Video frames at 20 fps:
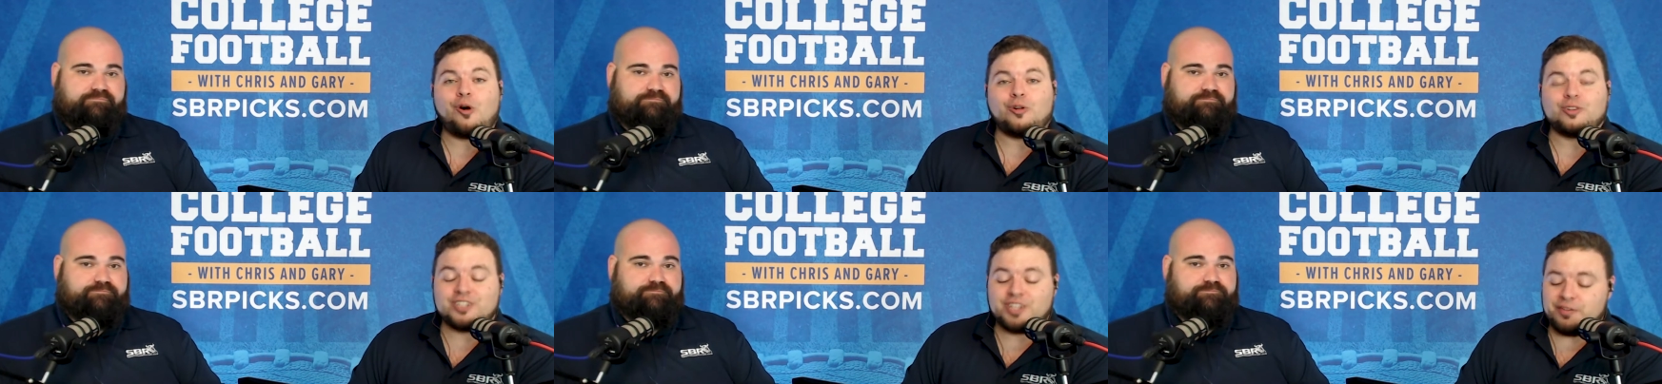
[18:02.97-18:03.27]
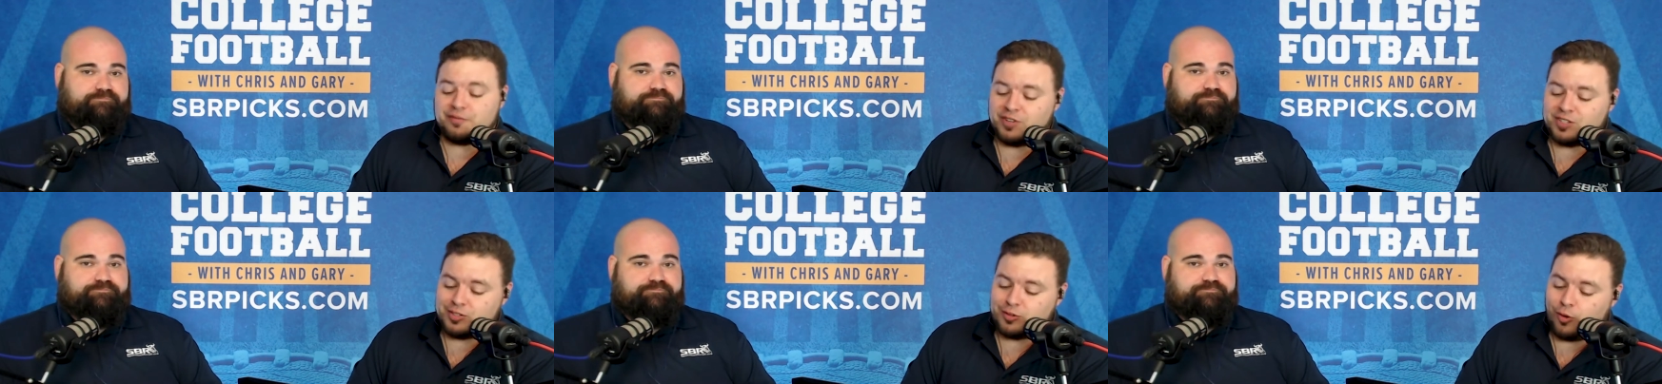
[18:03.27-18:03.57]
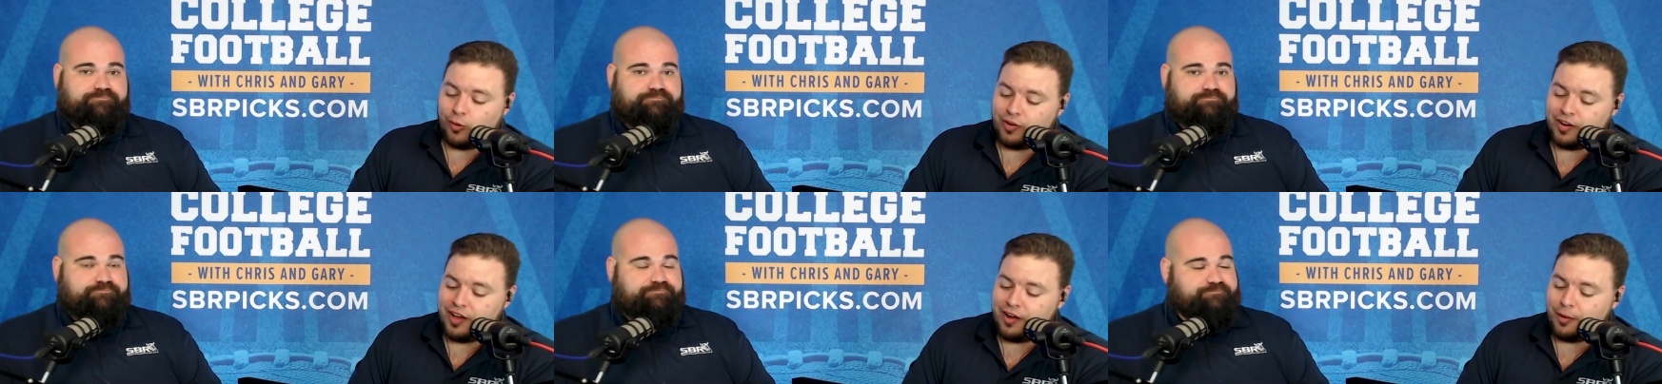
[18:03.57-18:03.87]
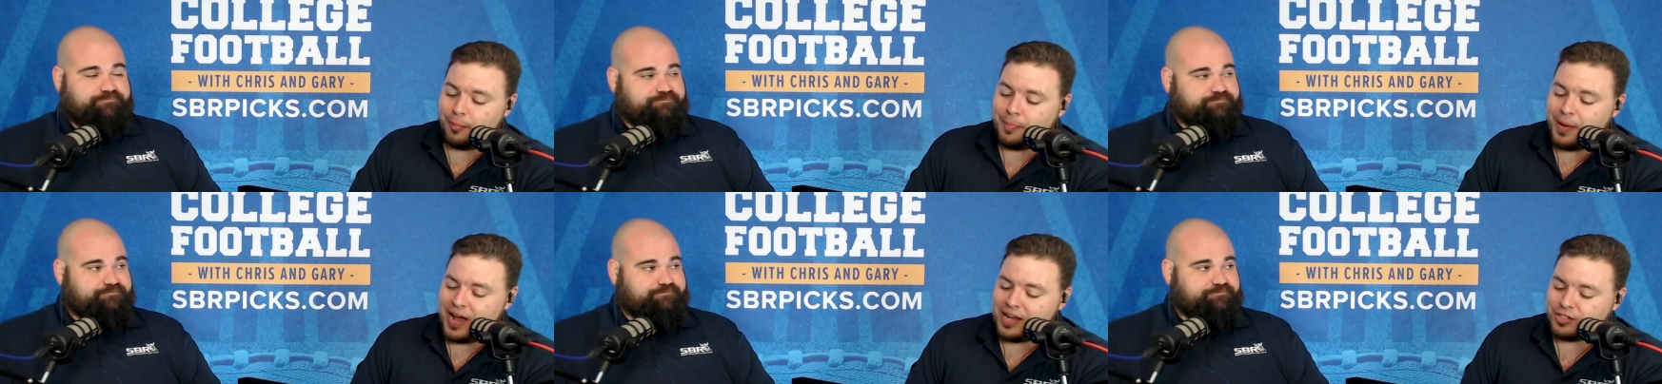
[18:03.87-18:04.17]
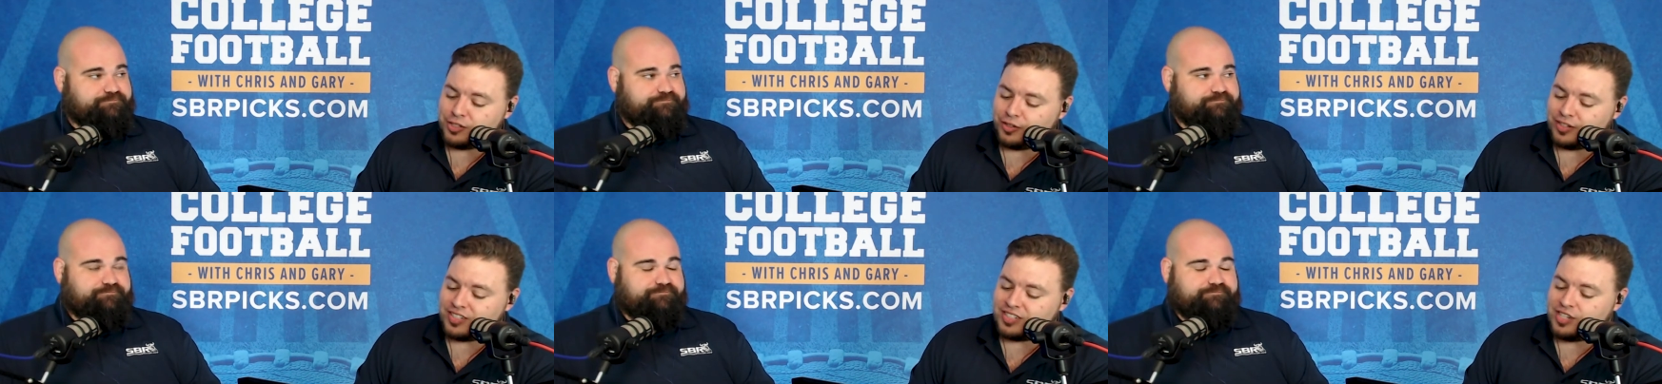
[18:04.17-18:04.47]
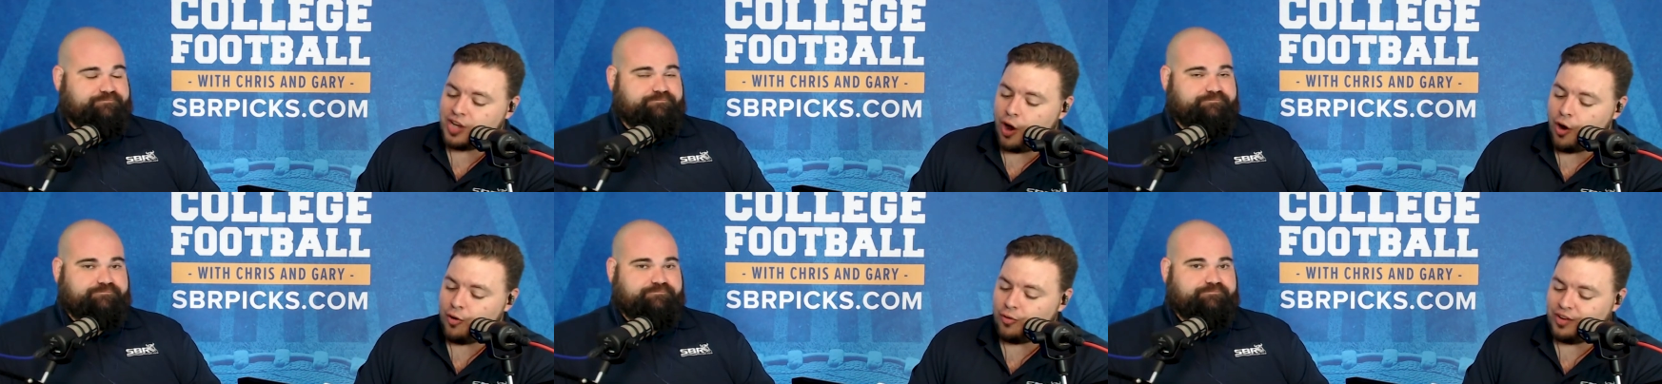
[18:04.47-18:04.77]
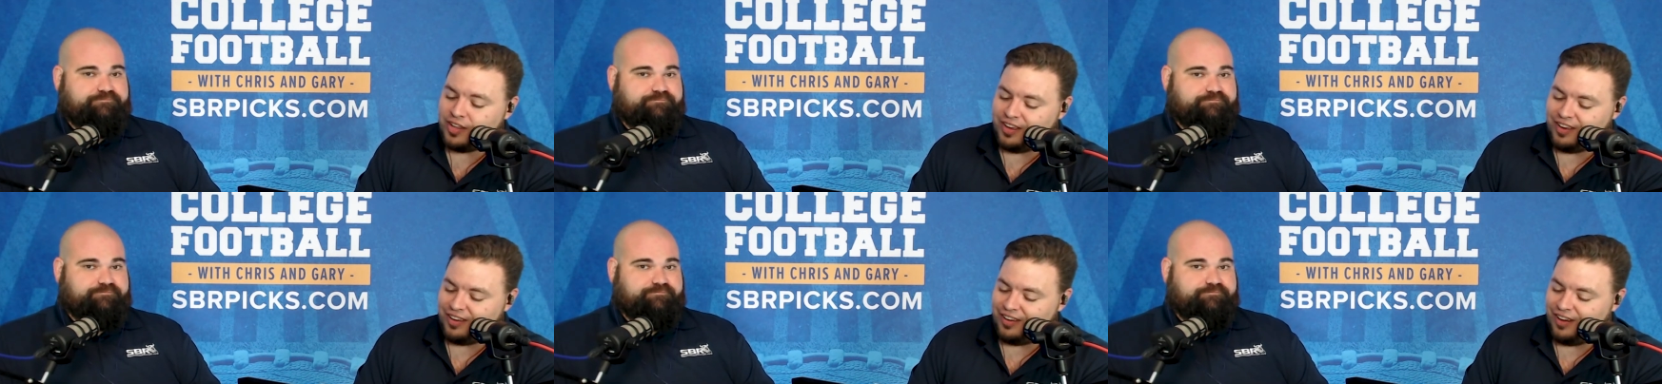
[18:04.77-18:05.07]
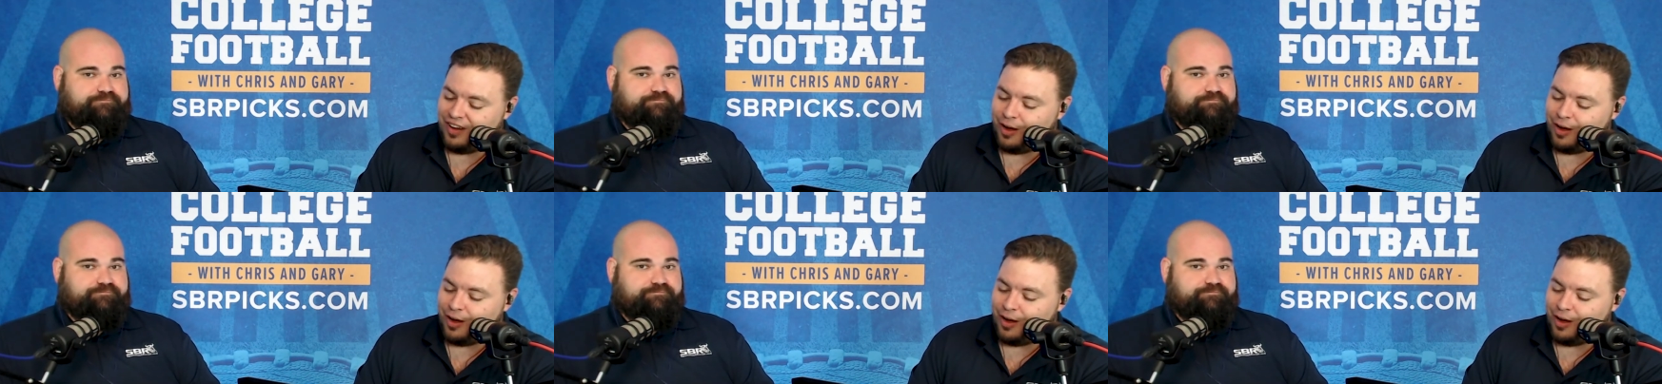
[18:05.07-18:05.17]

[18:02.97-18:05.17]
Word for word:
Speaker 1: defensive coordinator Patrick Toney